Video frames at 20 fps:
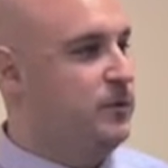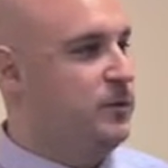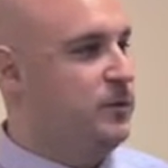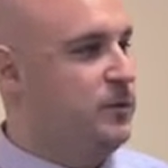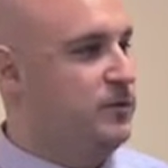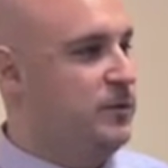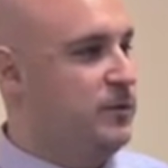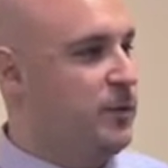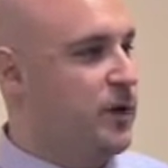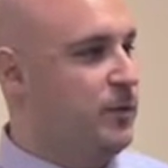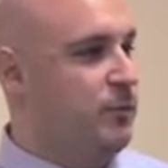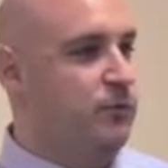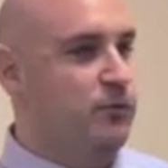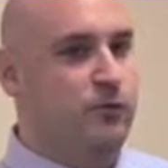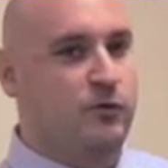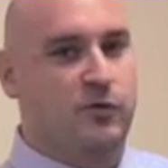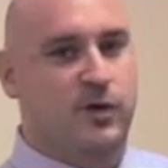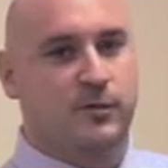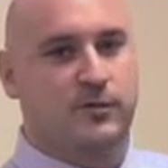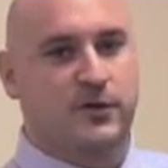There's a lot of
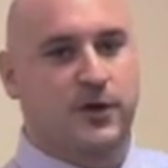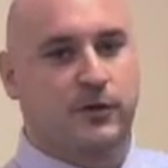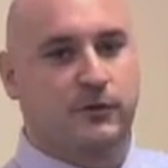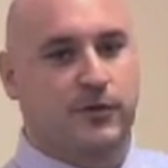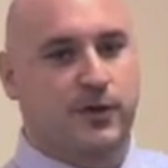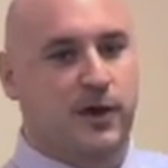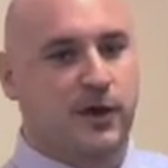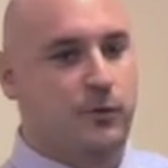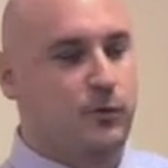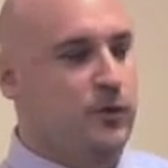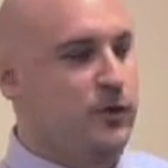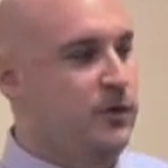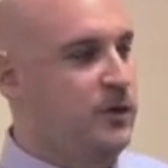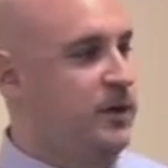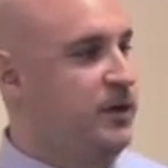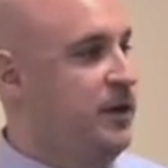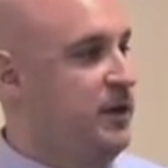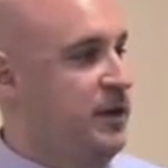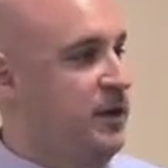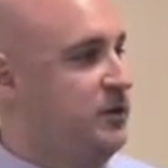programs out there where you
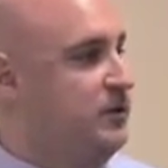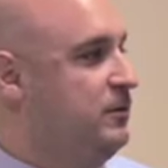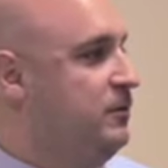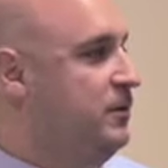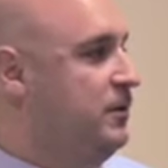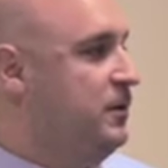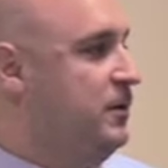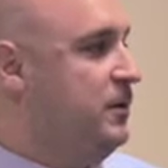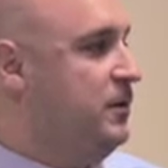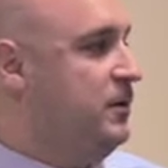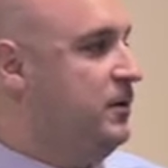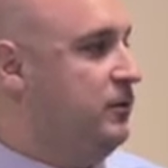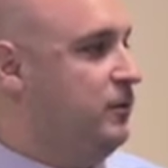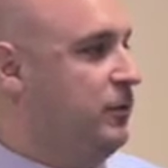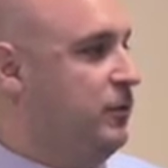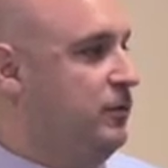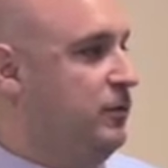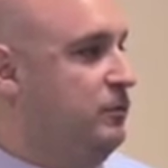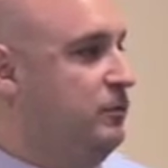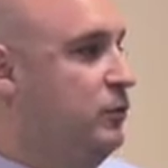can get in
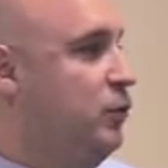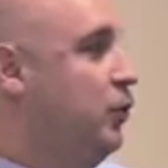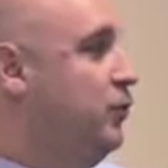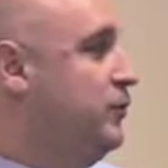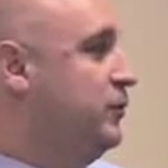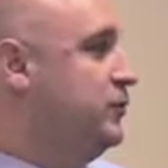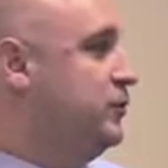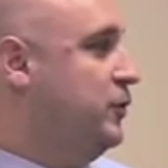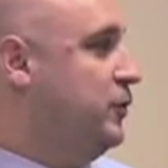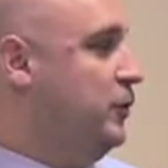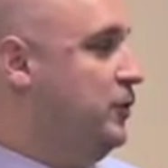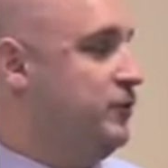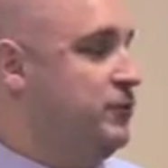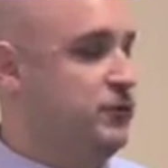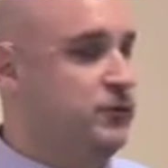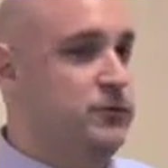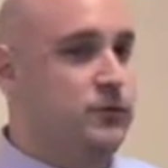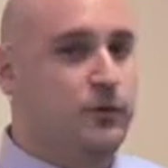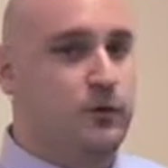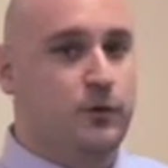with no
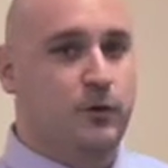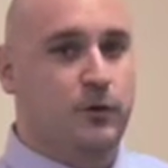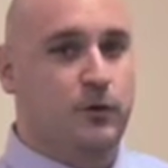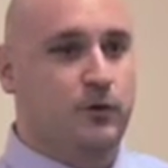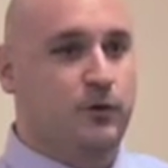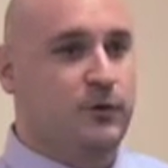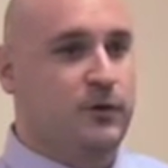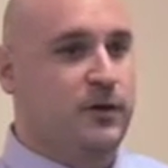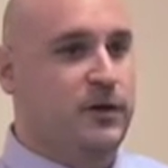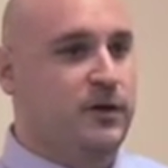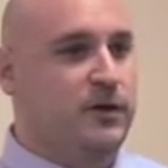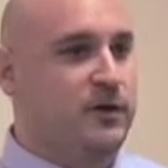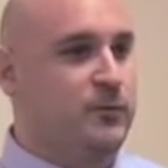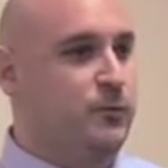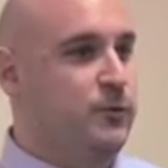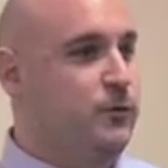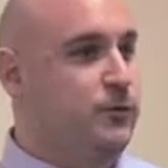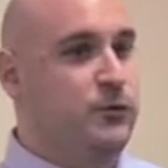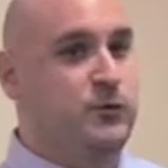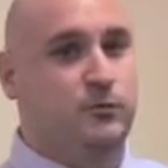reserves, or you can get in
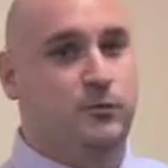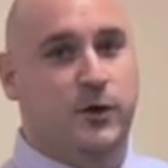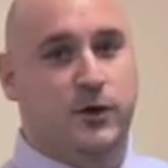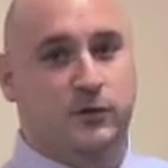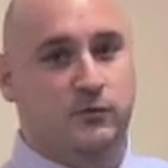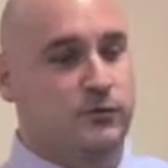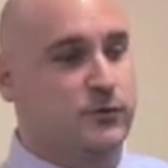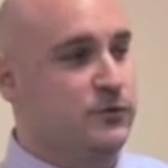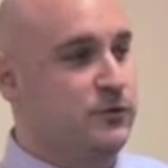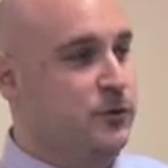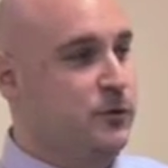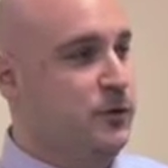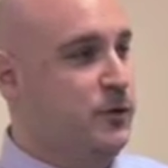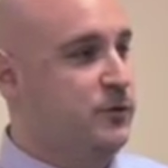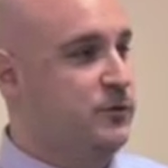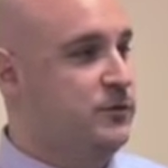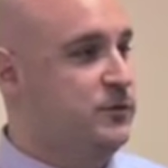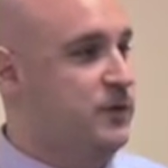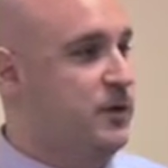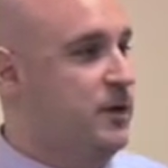with 2 months
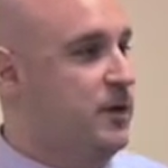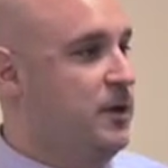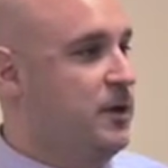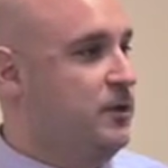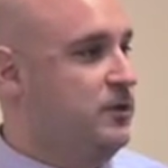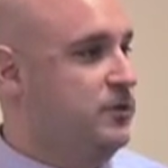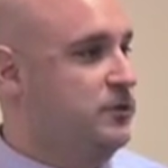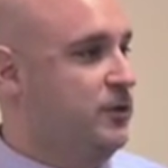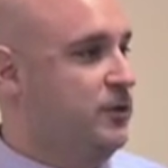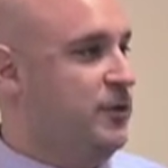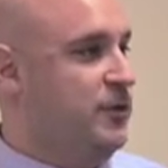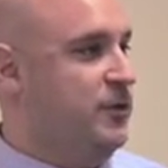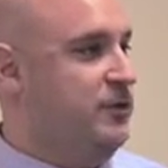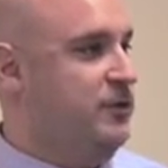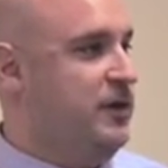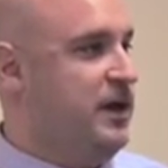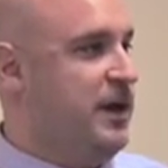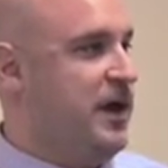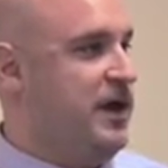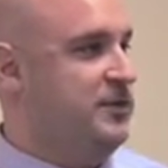reserves. So
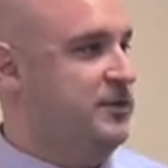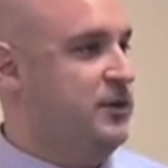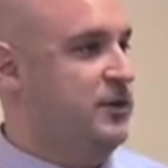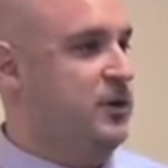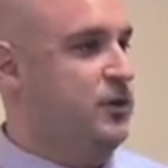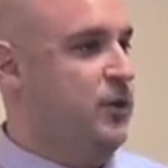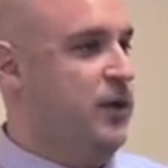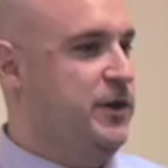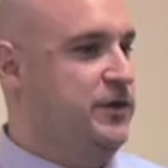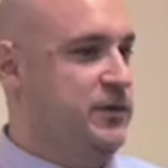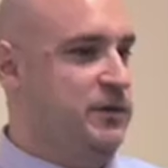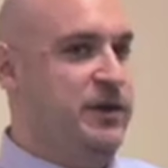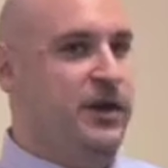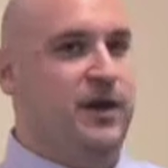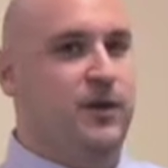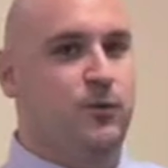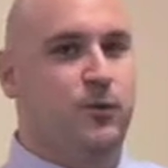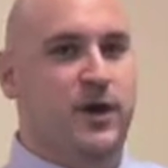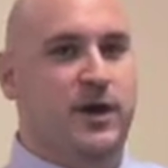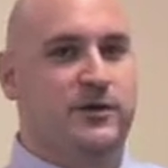the asset equation,
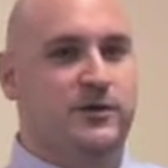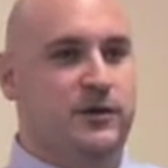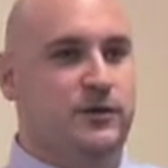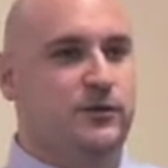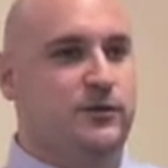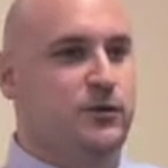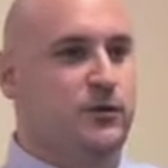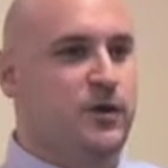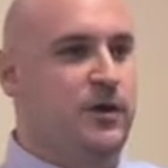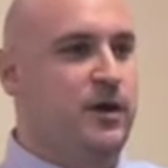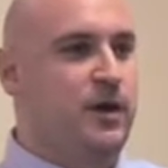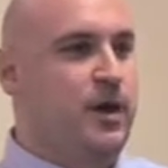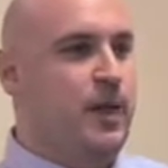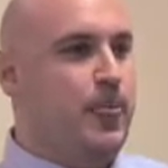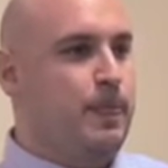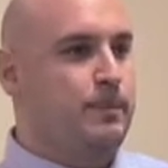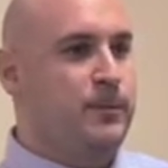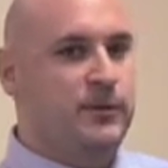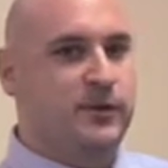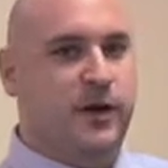yeah, it weighs into it,
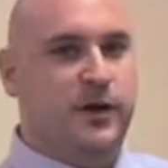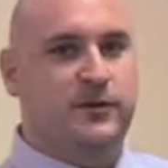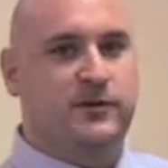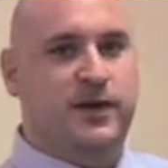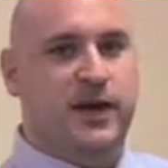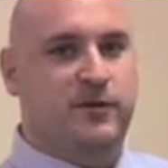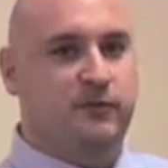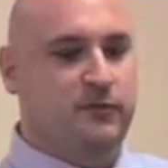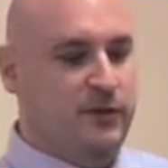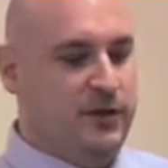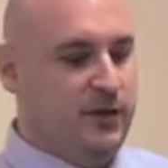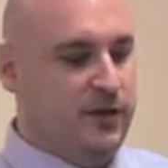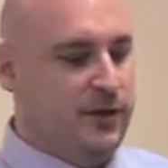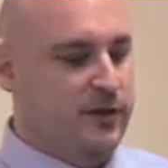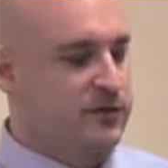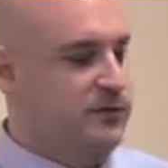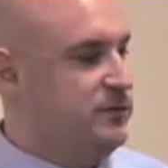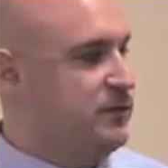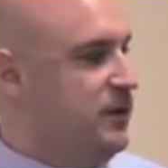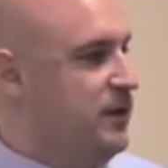but not as heavily
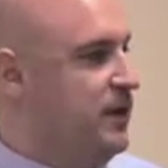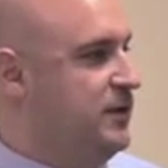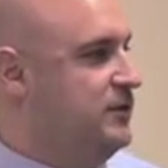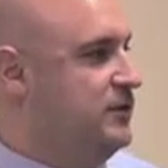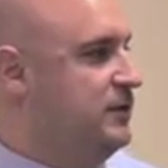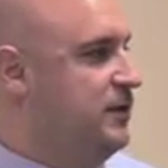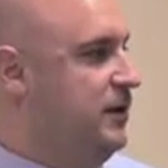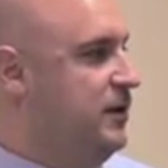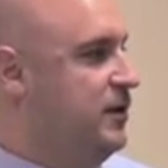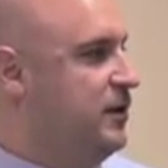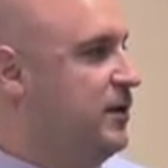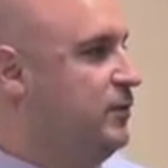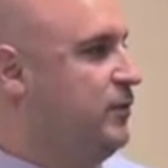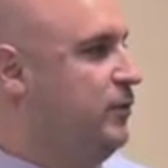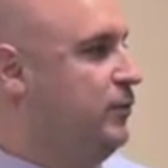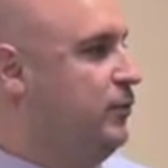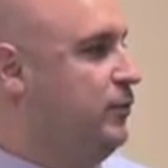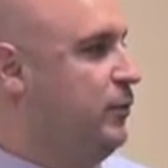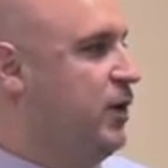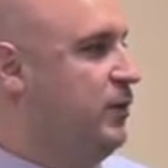as the income,
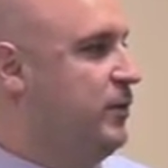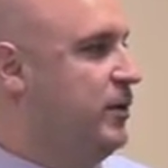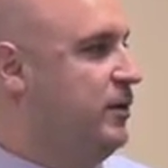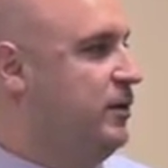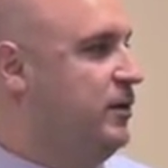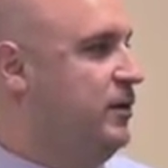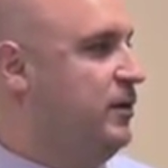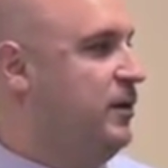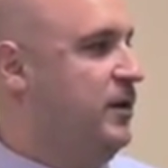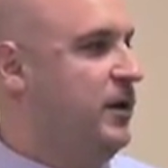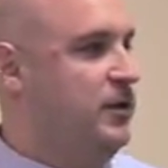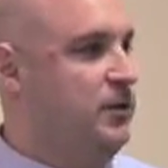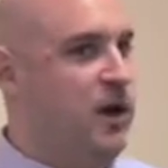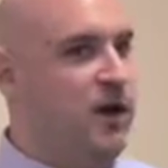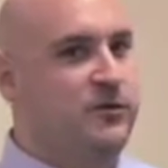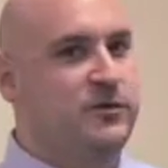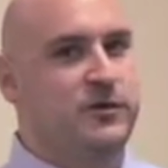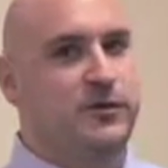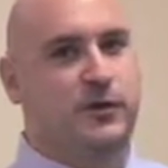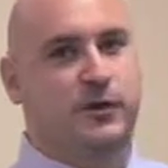employment, and
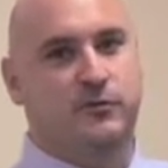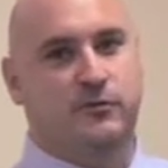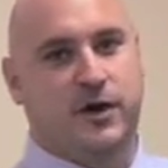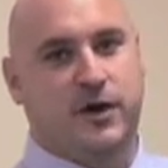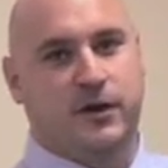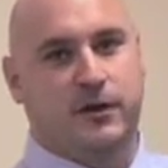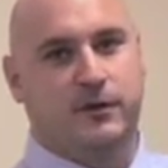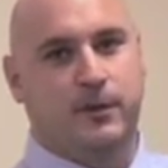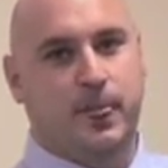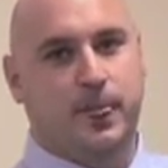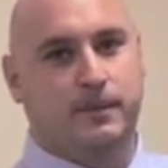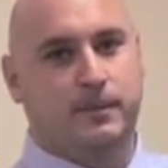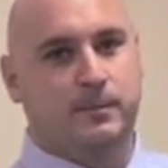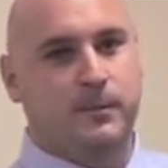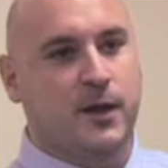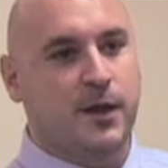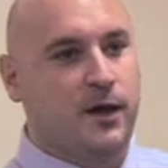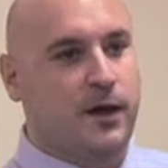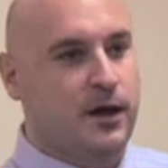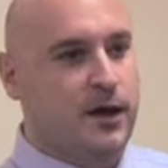obviously the credit.
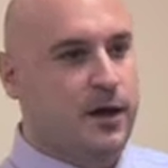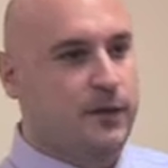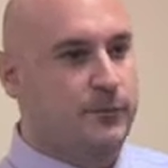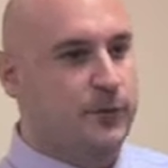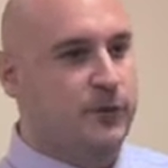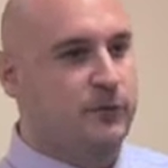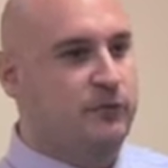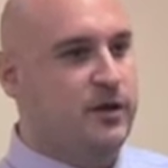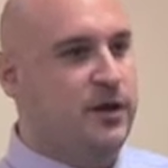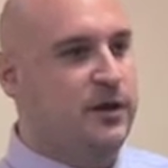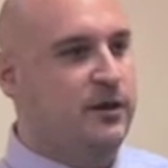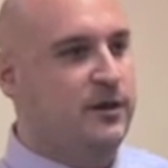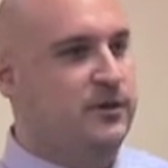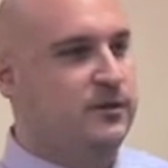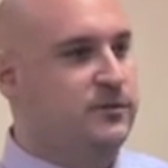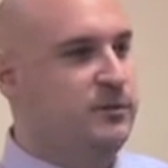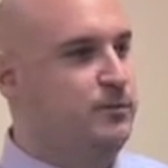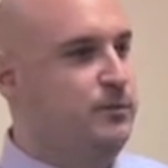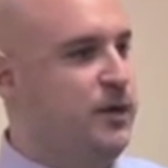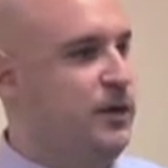The credit
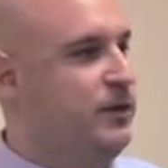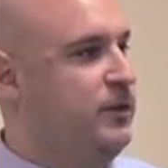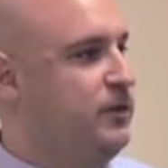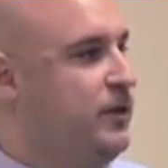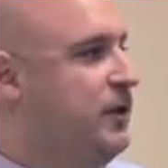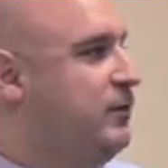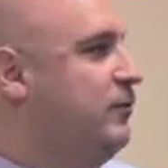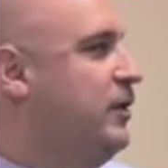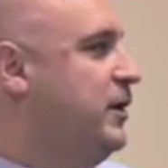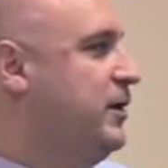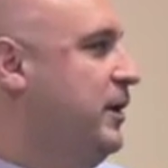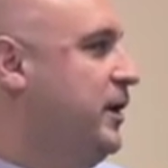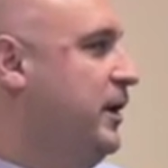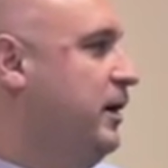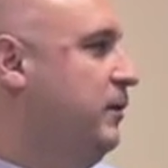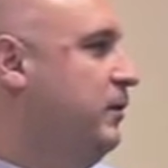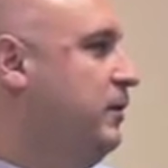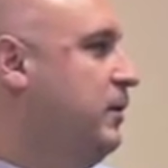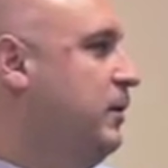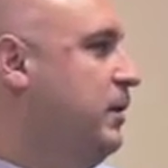is the big thing right
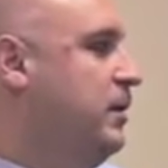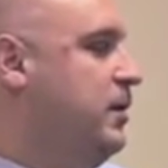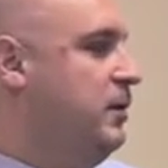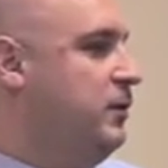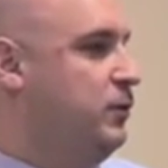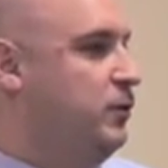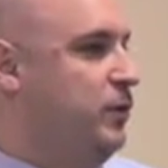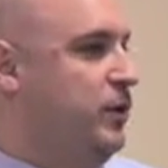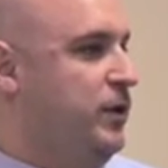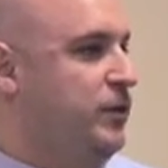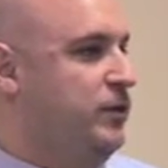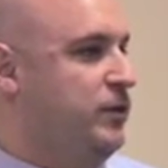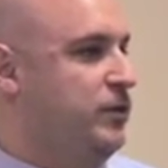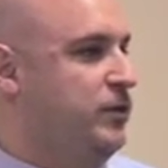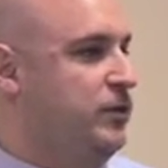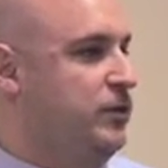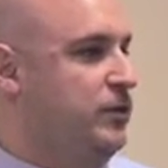now. With